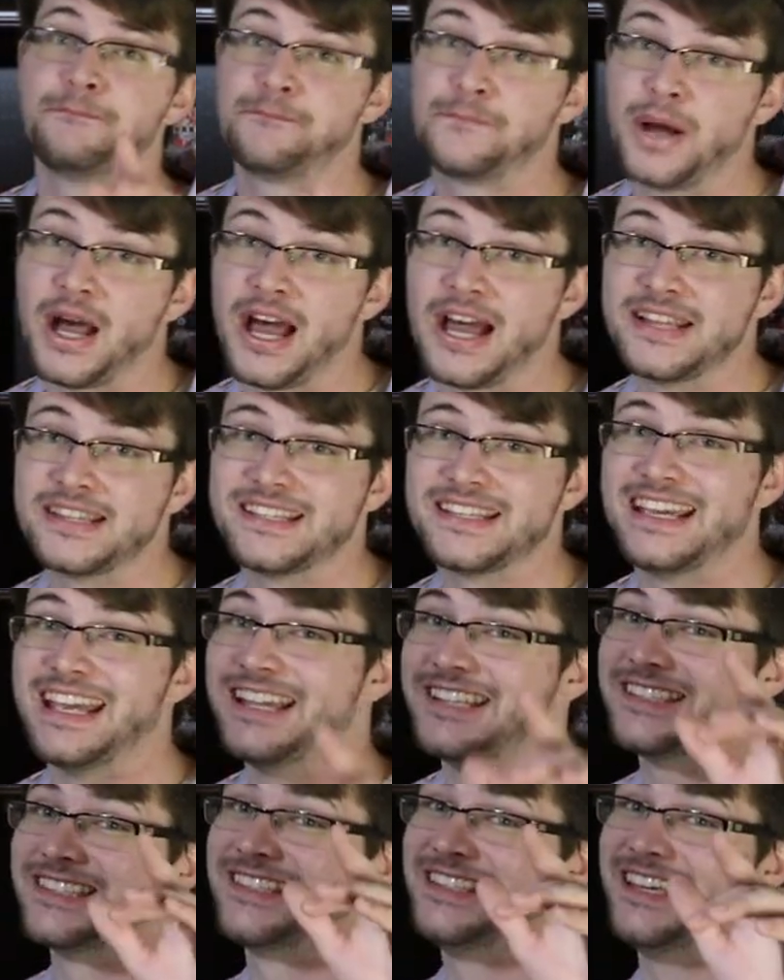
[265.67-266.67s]
But
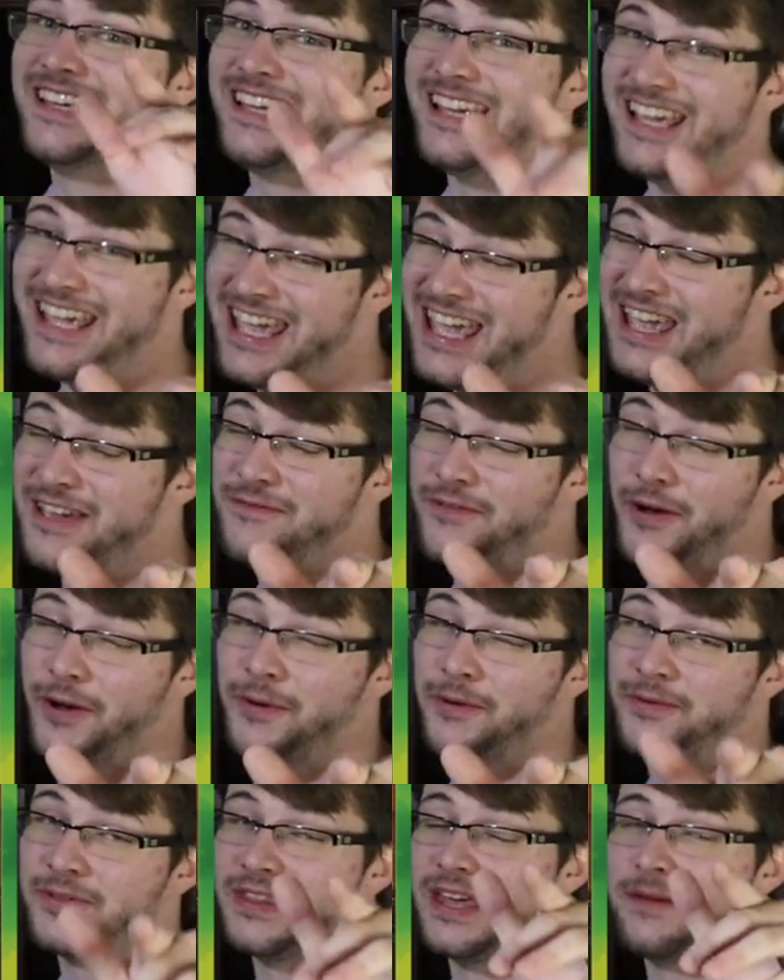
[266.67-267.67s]
it's the
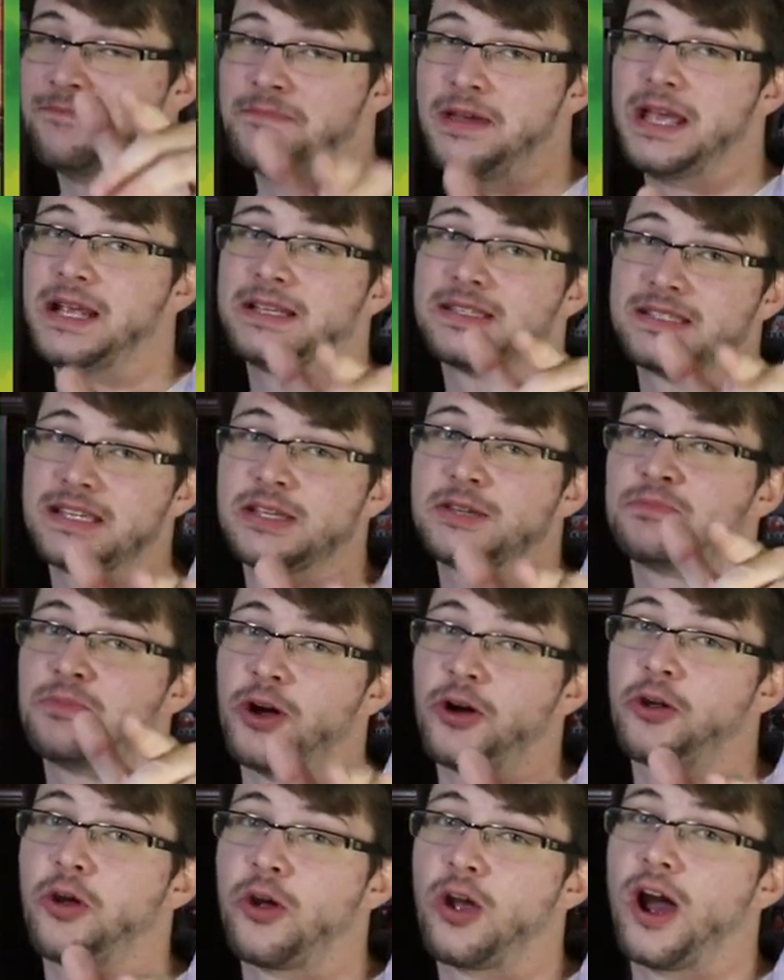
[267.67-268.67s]
Evo that makes this
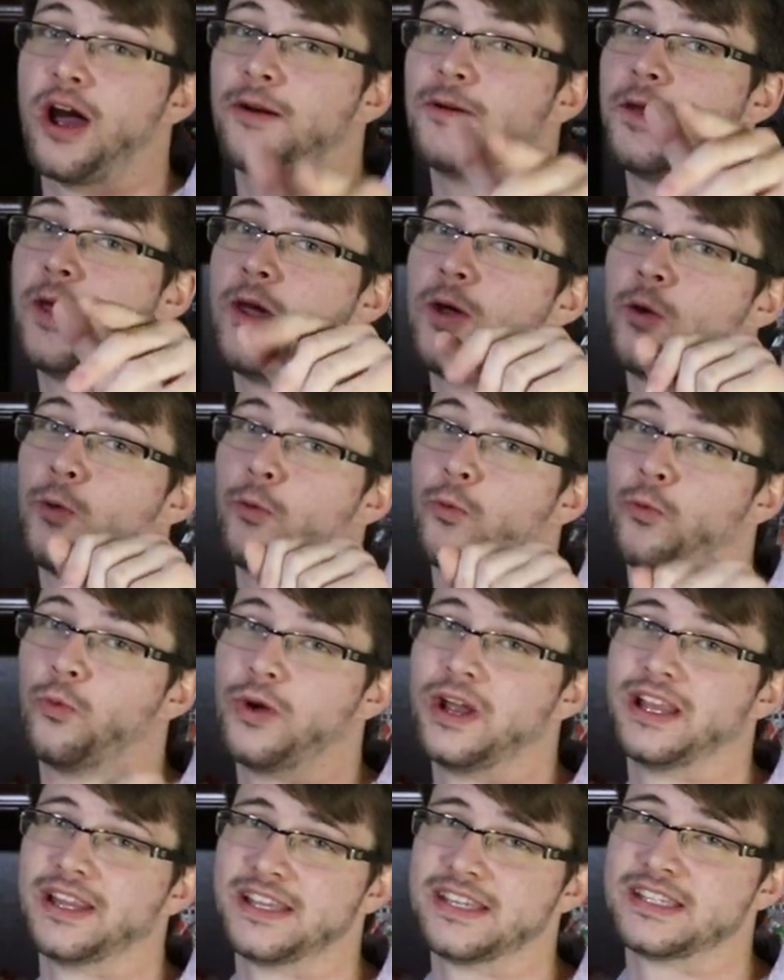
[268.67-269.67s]
Bakugan
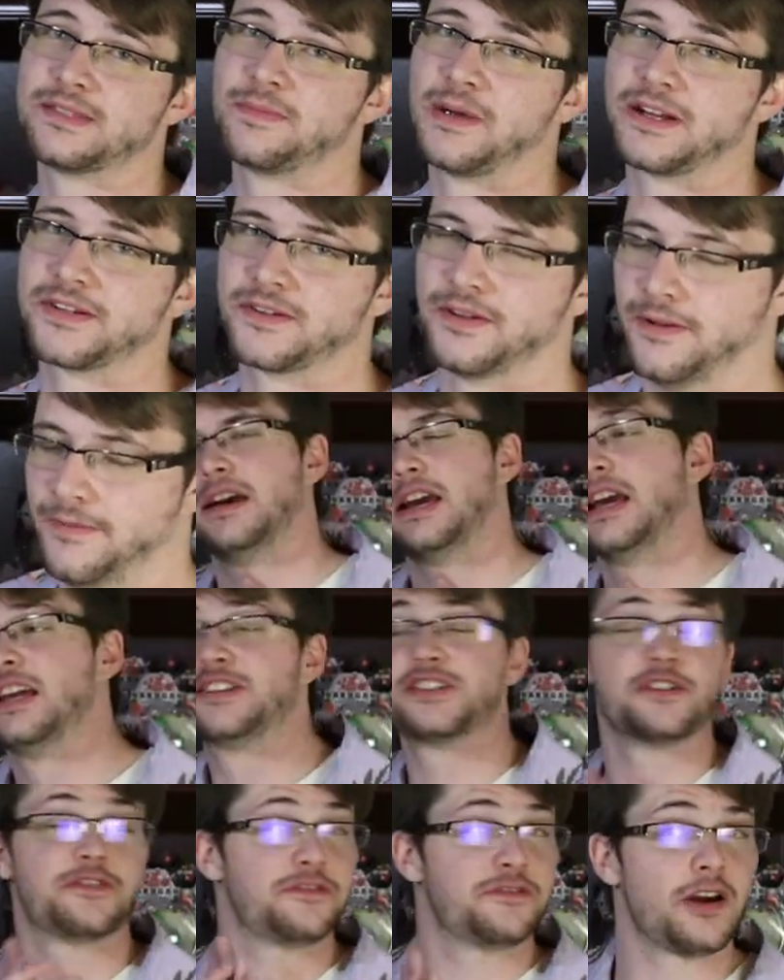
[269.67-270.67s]
really special.
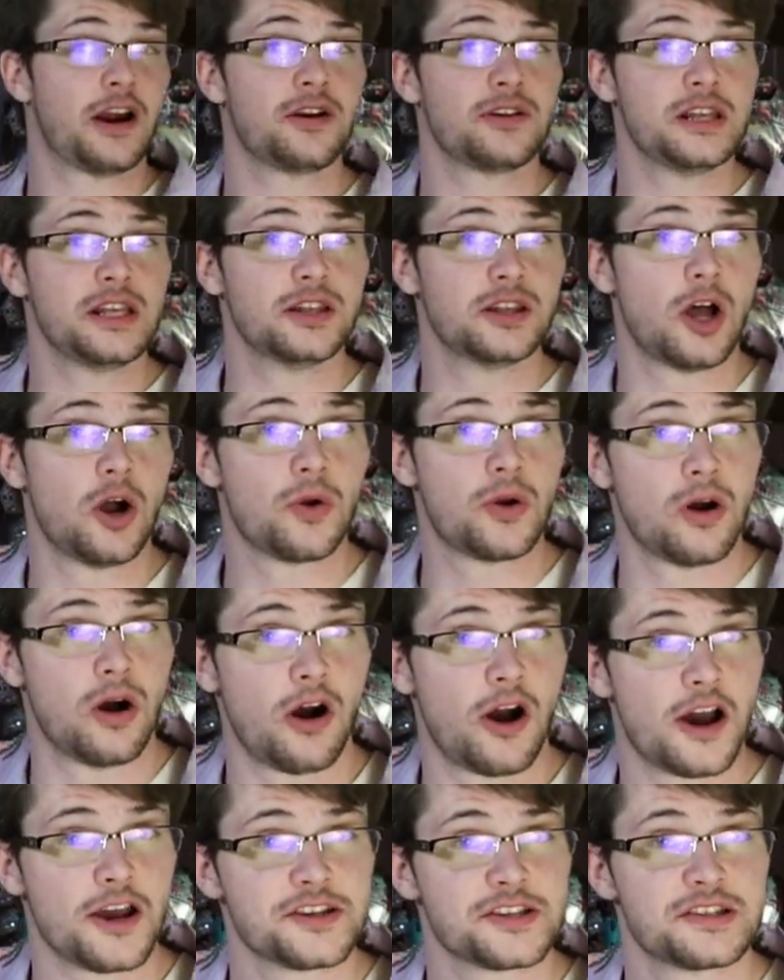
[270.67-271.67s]
It's a fairly low
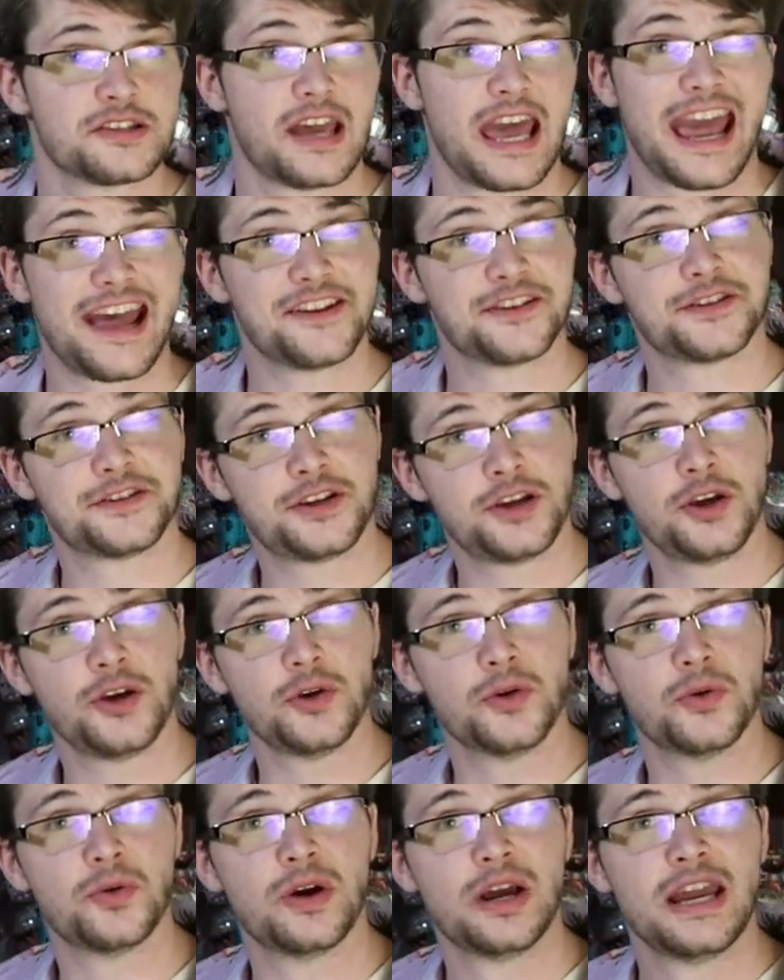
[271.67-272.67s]
cost at
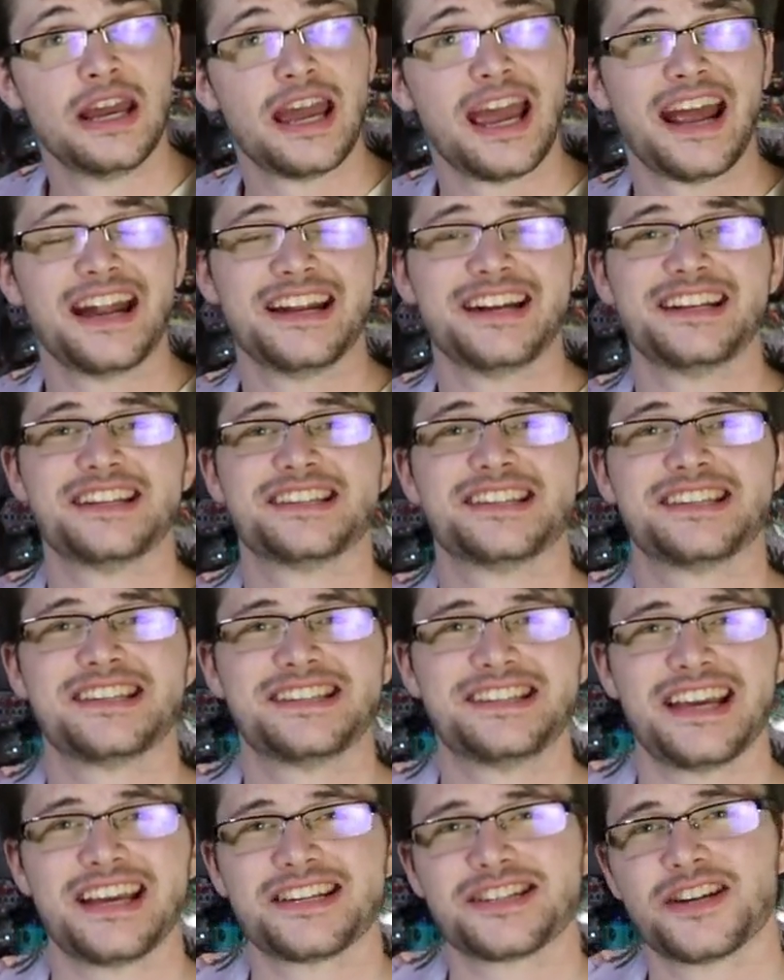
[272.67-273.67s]
2, and it is
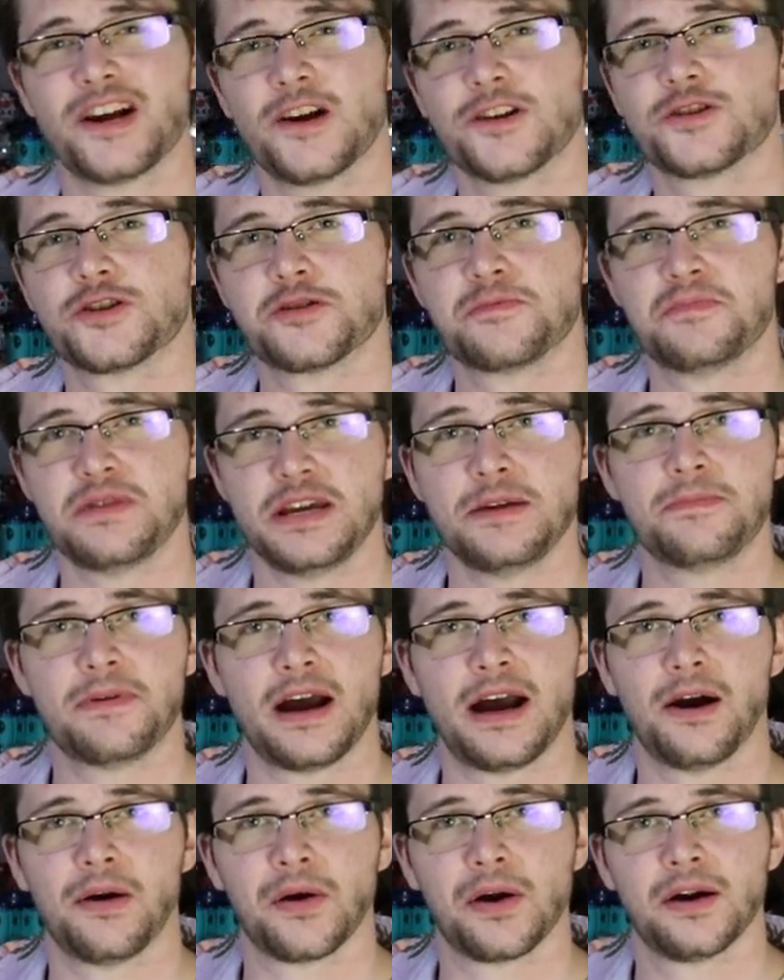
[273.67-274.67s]
600 B
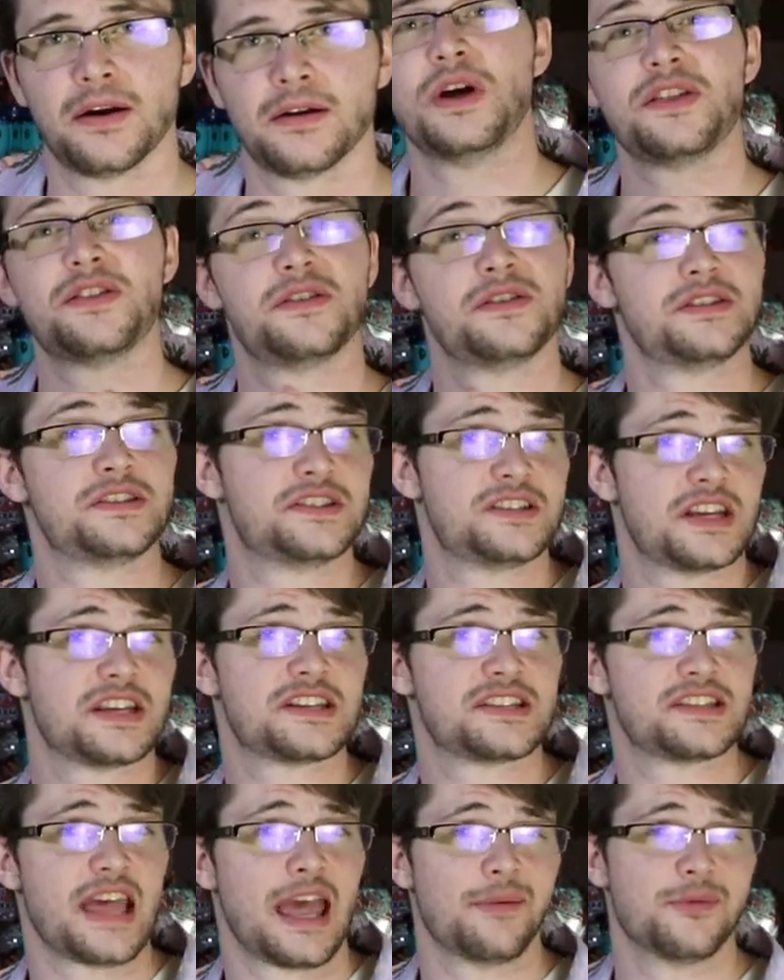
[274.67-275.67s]
power with
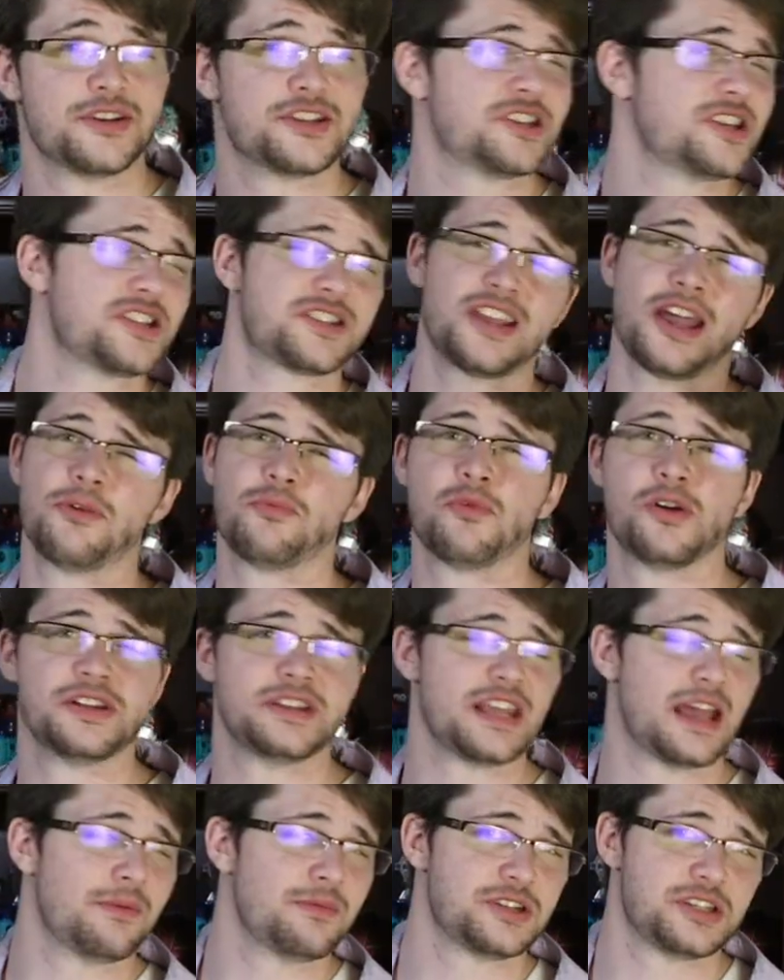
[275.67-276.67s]
6 damage. Just that 1
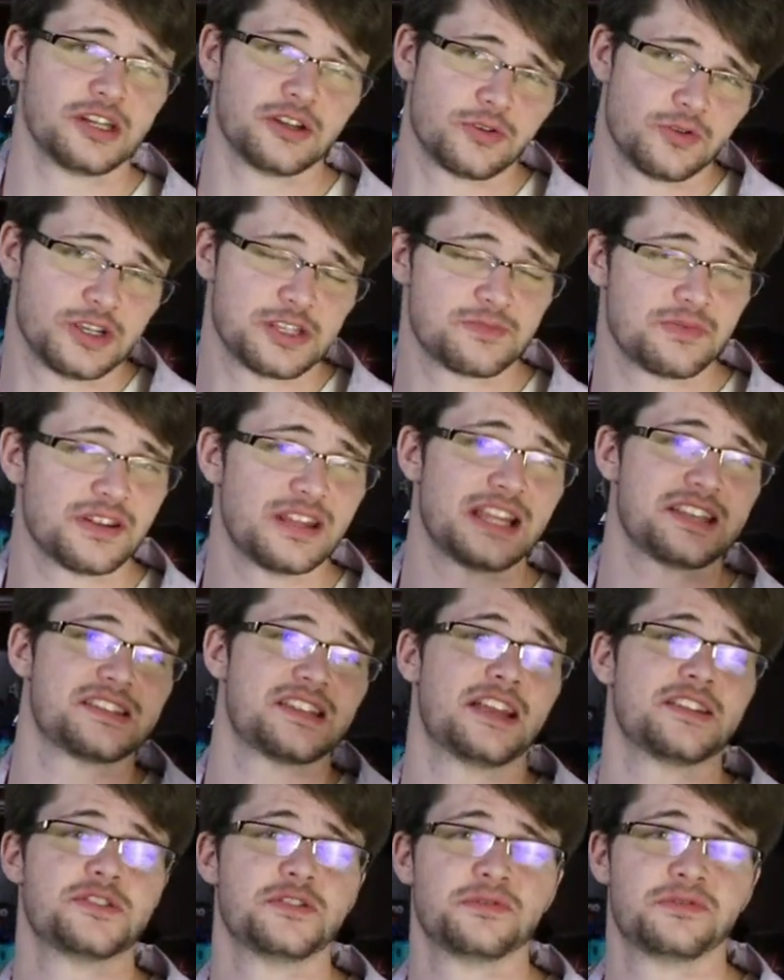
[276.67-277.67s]
damage increase, but that's
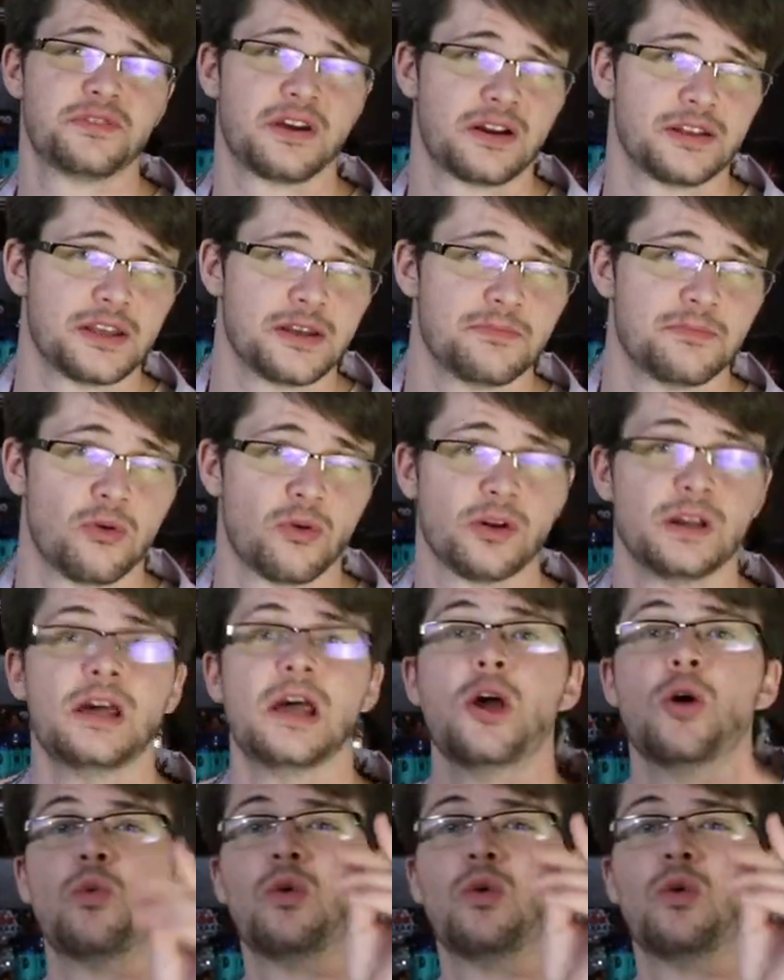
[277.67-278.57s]
not too fairly important.